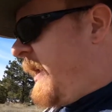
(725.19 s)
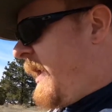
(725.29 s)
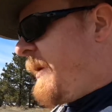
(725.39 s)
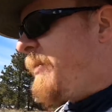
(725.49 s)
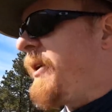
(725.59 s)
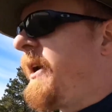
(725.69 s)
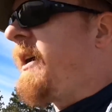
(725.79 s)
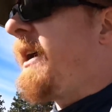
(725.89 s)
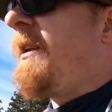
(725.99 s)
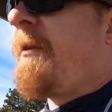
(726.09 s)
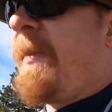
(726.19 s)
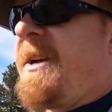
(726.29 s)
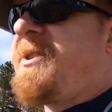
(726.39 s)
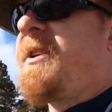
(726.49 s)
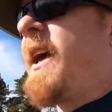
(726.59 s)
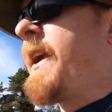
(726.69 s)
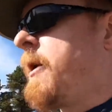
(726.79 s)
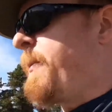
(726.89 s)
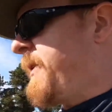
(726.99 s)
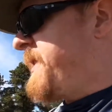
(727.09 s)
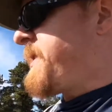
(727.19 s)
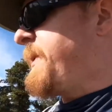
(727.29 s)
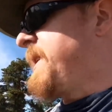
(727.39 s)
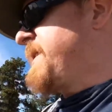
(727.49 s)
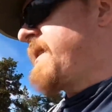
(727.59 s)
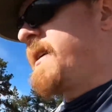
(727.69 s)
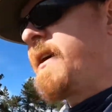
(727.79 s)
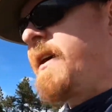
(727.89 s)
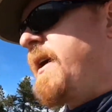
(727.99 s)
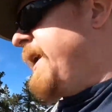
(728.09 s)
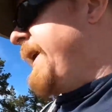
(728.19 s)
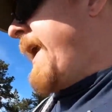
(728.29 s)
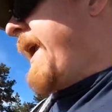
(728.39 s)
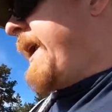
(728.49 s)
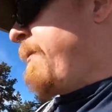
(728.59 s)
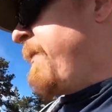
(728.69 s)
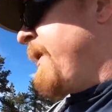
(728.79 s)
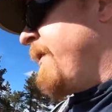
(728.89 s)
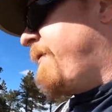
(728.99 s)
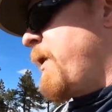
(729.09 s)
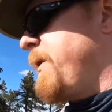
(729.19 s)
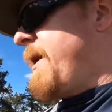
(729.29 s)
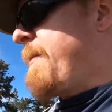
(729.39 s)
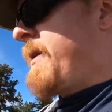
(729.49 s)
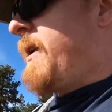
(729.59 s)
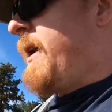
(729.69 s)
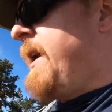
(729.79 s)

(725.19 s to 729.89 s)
and put information like your participant's name, phone number,